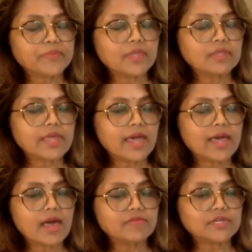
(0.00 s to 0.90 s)
they
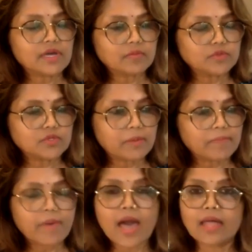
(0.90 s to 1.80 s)
have to come to the
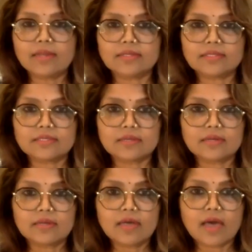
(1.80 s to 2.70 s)
balance
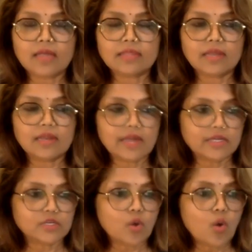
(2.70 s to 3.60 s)
and then
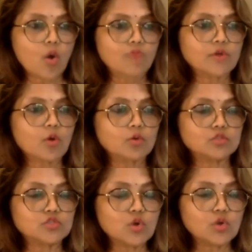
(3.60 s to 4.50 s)
let go of the
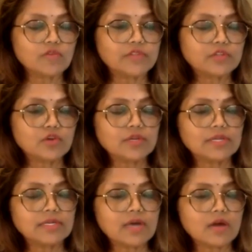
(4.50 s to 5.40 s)
control. They don't
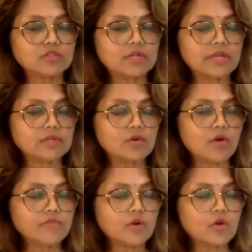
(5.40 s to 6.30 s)
learn how to let go
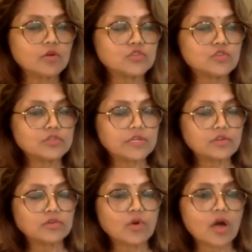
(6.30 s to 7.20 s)
of the control. They
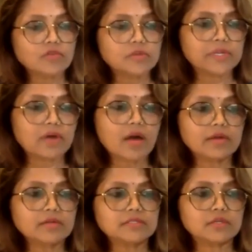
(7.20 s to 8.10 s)
don't know how to be
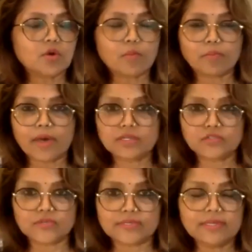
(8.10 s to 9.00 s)
kindness and
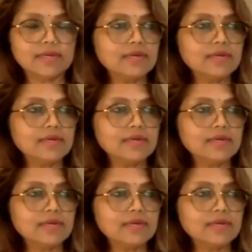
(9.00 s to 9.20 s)
compassion.